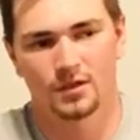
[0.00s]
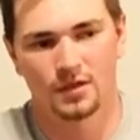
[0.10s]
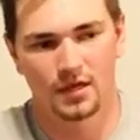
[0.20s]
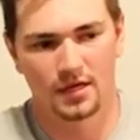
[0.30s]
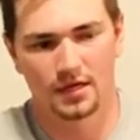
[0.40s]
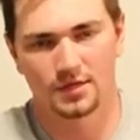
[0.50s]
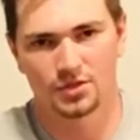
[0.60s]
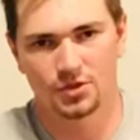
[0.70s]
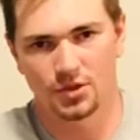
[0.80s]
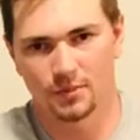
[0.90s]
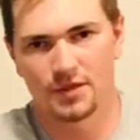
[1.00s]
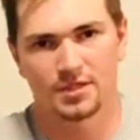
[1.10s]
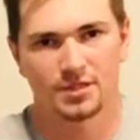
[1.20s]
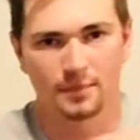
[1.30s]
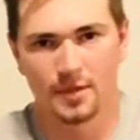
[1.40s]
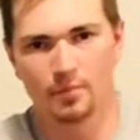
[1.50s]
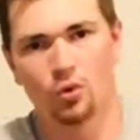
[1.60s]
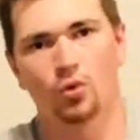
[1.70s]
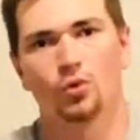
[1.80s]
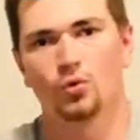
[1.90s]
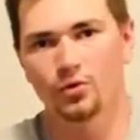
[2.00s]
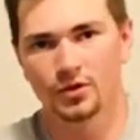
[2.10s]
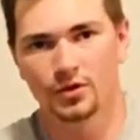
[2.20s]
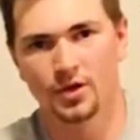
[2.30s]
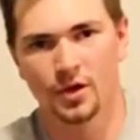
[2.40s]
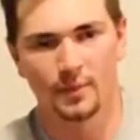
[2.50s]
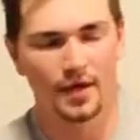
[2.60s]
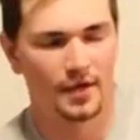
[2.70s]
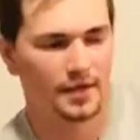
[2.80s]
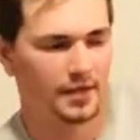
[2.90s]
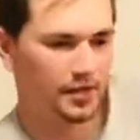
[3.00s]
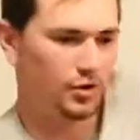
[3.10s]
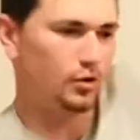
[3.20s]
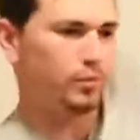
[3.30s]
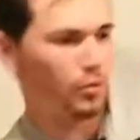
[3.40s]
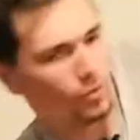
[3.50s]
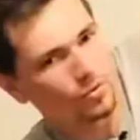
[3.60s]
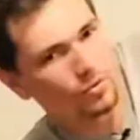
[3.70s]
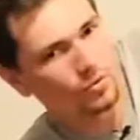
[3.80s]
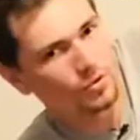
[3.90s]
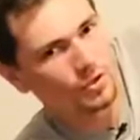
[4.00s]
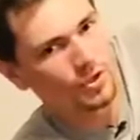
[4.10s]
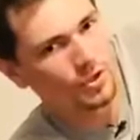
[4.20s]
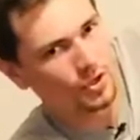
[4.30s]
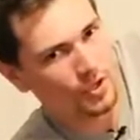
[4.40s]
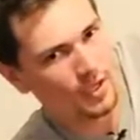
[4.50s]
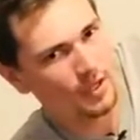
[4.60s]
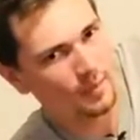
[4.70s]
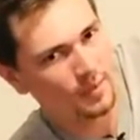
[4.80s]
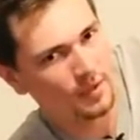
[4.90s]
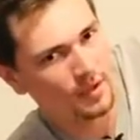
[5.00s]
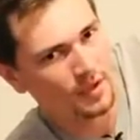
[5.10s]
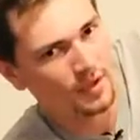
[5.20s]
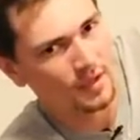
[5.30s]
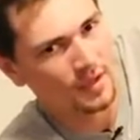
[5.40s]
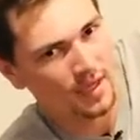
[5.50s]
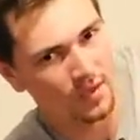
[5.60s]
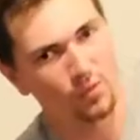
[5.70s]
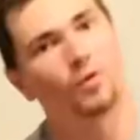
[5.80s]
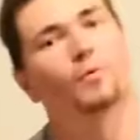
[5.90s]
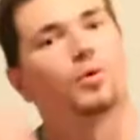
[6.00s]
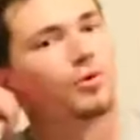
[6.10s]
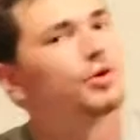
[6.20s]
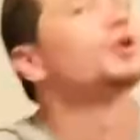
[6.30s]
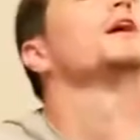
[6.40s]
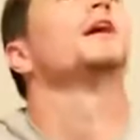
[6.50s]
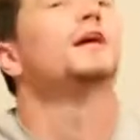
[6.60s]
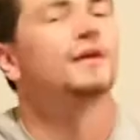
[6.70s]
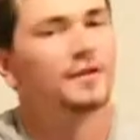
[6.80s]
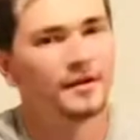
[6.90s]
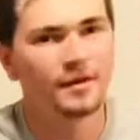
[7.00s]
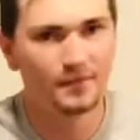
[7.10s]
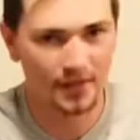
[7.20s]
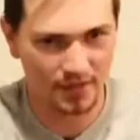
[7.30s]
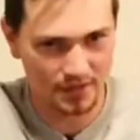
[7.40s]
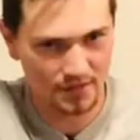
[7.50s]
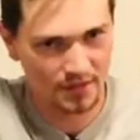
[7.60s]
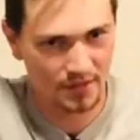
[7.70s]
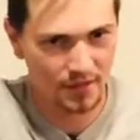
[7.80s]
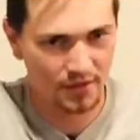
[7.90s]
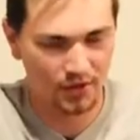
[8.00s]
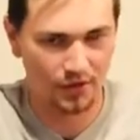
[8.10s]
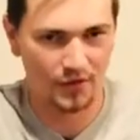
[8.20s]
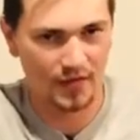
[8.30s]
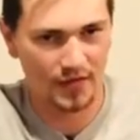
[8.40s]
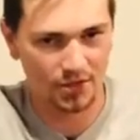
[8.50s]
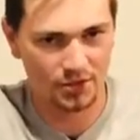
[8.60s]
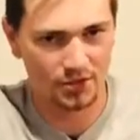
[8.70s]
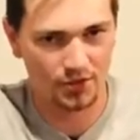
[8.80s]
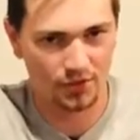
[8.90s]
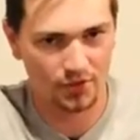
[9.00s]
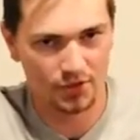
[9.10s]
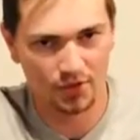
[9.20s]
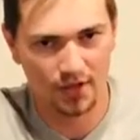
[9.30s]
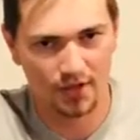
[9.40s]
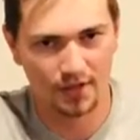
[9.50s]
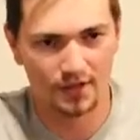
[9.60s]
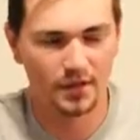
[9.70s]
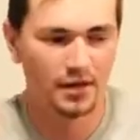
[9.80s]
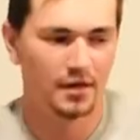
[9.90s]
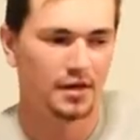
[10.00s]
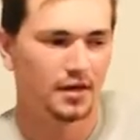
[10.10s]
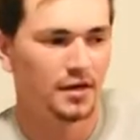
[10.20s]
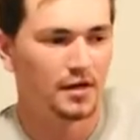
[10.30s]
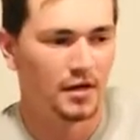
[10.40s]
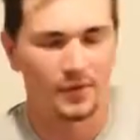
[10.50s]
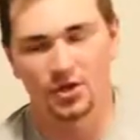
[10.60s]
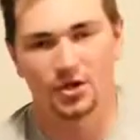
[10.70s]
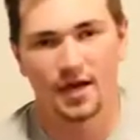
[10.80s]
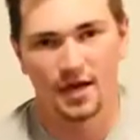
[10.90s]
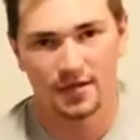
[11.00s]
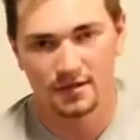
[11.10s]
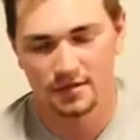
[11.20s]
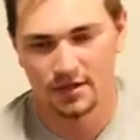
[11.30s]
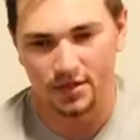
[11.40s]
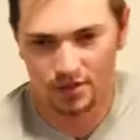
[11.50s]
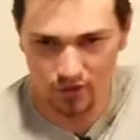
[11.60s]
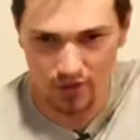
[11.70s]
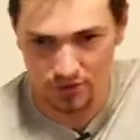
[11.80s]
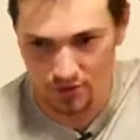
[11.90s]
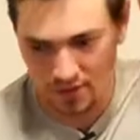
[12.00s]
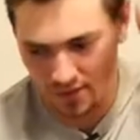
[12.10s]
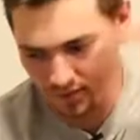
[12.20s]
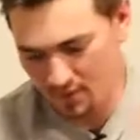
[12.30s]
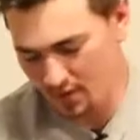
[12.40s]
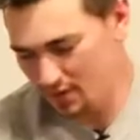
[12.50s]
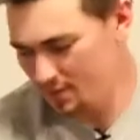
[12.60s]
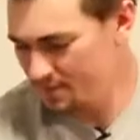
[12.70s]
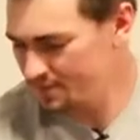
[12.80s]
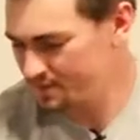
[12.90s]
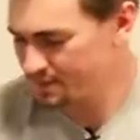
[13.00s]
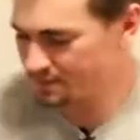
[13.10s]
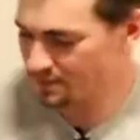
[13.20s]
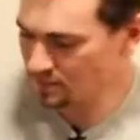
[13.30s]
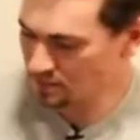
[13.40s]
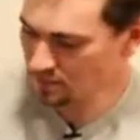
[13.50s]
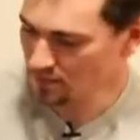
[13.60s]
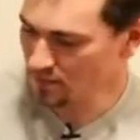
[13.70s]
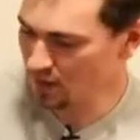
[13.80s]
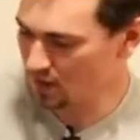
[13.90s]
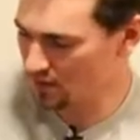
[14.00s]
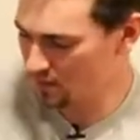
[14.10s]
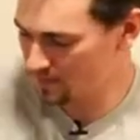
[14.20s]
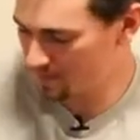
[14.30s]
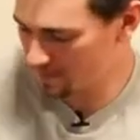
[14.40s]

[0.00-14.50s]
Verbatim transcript: and you can basically be pulled by it, and it'll pull your hip and won't pull your head because you have connections going to your head. I mean, your hat, not your actual head, but. Um,